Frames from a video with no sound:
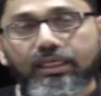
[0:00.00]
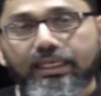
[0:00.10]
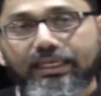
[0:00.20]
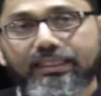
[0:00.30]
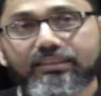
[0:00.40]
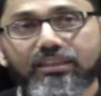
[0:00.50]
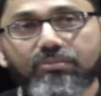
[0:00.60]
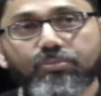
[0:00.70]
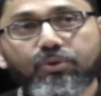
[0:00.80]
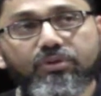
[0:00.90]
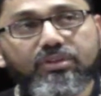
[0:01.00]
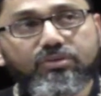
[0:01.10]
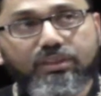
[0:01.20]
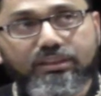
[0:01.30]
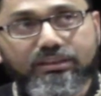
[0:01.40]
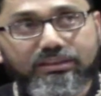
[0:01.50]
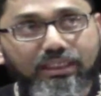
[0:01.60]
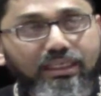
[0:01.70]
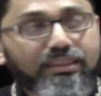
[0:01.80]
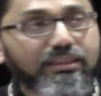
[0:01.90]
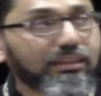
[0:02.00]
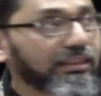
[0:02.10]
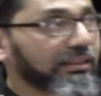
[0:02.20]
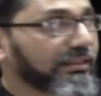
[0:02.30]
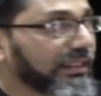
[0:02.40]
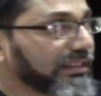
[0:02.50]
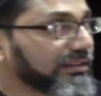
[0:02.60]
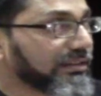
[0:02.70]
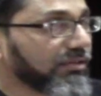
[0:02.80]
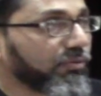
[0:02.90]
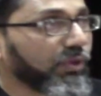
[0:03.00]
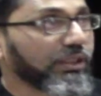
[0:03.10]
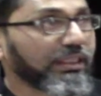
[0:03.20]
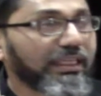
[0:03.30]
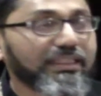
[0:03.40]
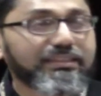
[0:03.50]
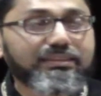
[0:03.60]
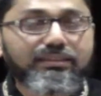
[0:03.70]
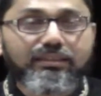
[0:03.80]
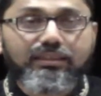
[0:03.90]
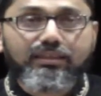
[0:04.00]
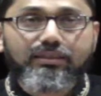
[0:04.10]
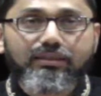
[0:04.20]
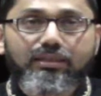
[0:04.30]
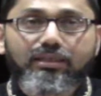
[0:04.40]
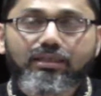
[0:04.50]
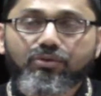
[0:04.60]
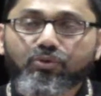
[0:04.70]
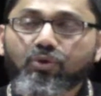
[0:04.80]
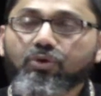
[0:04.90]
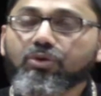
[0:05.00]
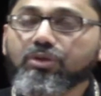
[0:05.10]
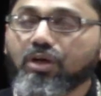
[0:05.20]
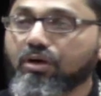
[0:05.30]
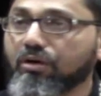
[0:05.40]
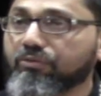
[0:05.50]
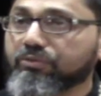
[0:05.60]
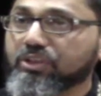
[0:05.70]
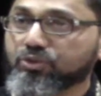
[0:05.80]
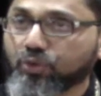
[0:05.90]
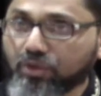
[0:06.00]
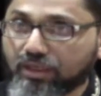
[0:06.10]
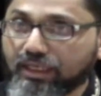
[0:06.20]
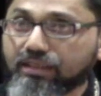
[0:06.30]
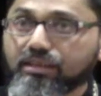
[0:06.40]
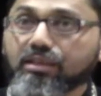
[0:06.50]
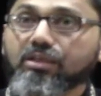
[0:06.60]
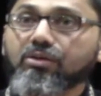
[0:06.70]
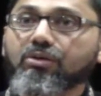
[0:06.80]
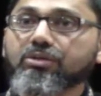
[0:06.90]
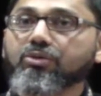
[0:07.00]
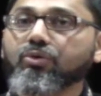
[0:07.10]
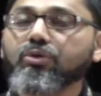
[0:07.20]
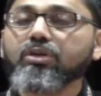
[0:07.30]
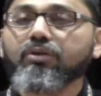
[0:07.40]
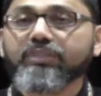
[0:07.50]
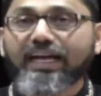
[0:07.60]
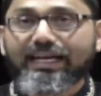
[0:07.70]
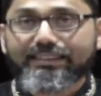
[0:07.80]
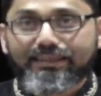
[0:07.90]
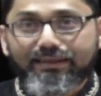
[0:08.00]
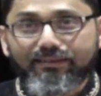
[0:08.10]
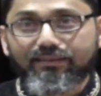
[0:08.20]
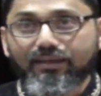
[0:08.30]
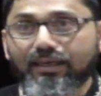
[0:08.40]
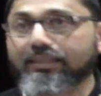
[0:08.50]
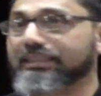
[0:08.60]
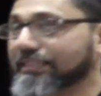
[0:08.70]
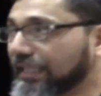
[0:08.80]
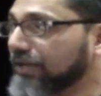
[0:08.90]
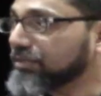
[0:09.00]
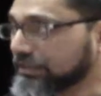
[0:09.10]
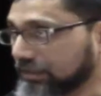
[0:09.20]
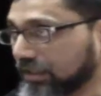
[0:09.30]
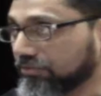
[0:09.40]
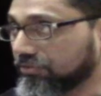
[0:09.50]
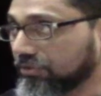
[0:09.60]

it is important to understand that what is the role of the sunnah or the role of the hadith in Islam itself.